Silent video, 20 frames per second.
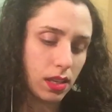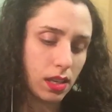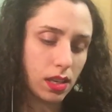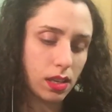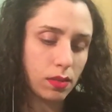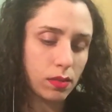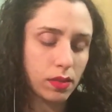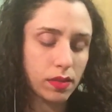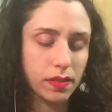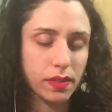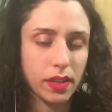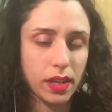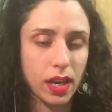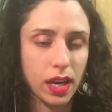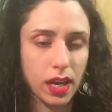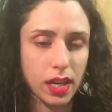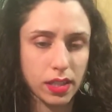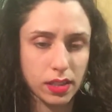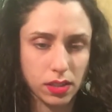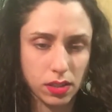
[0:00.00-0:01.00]
anyone from the
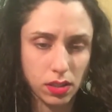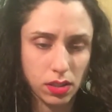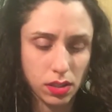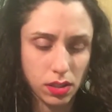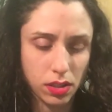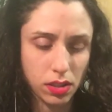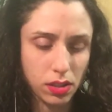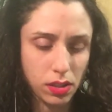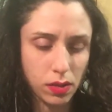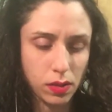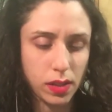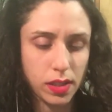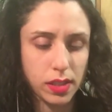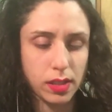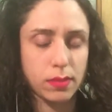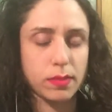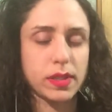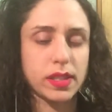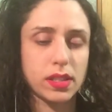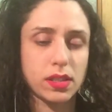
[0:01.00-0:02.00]
highest good who has a
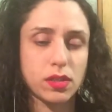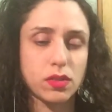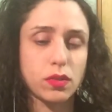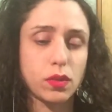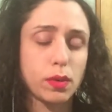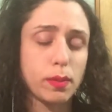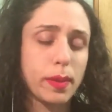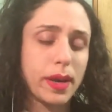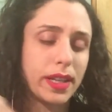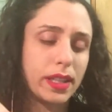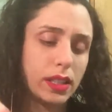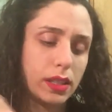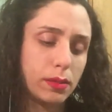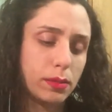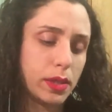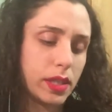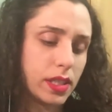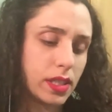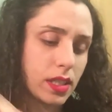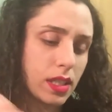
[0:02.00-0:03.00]
message for my
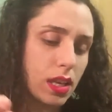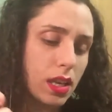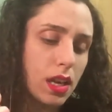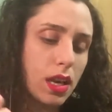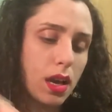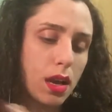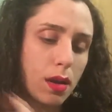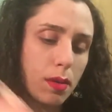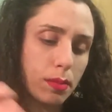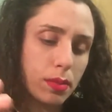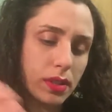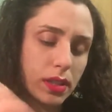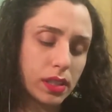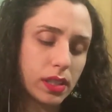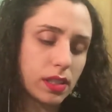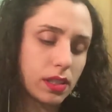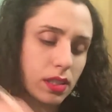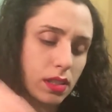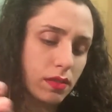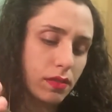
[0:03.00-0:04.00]
Libras,
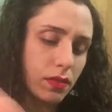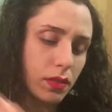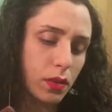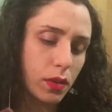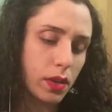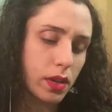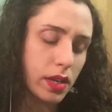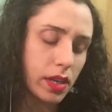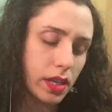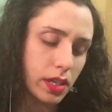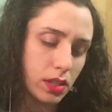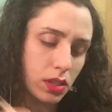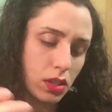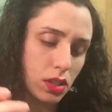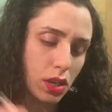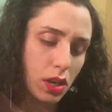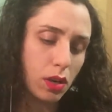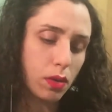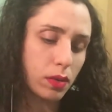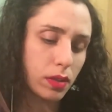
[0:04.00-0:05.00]
please come forward and
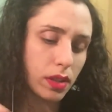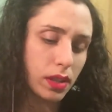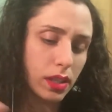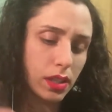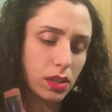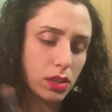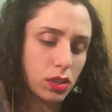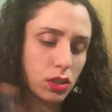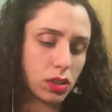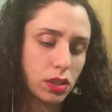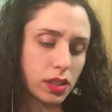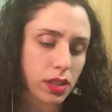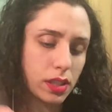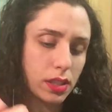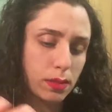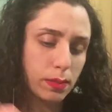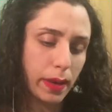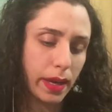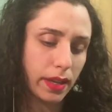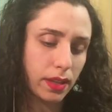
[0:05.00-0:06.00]
share what they should
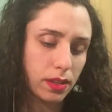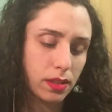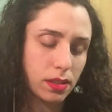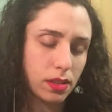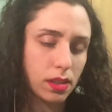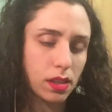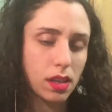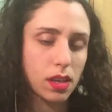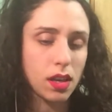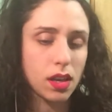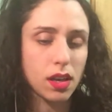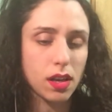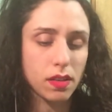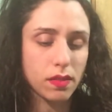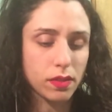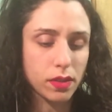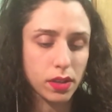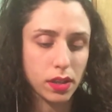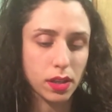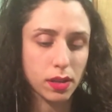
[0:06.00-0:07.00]
expect
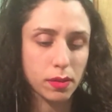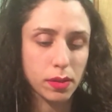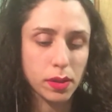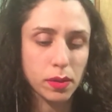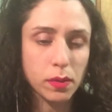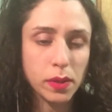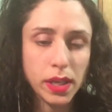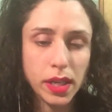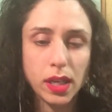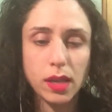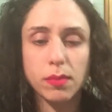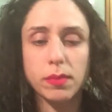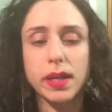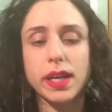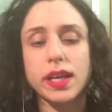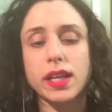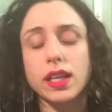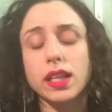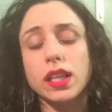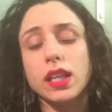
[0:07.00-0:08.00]
for the coming week
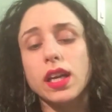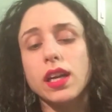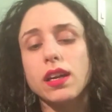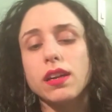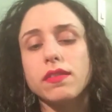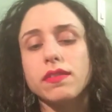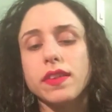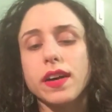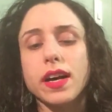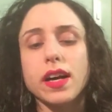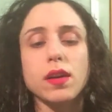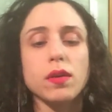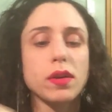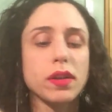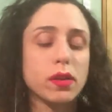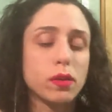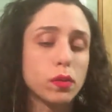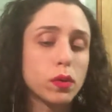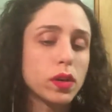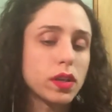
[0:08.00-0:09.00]
by clarifying why
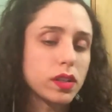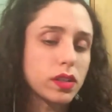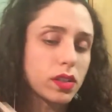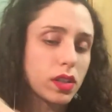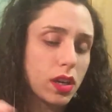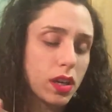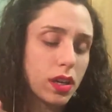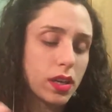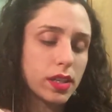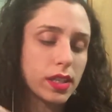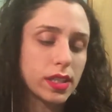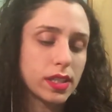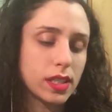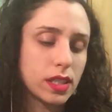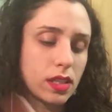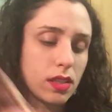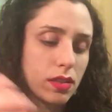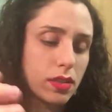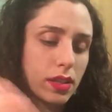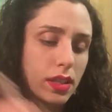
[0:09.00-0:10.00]
the World card is
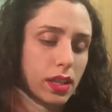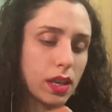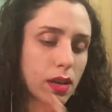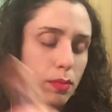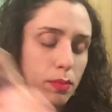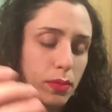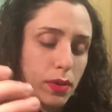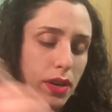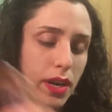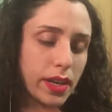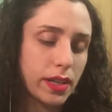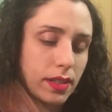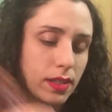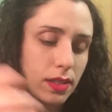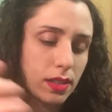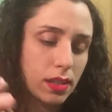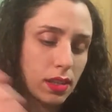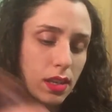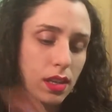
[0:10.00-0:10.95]
here in the upright.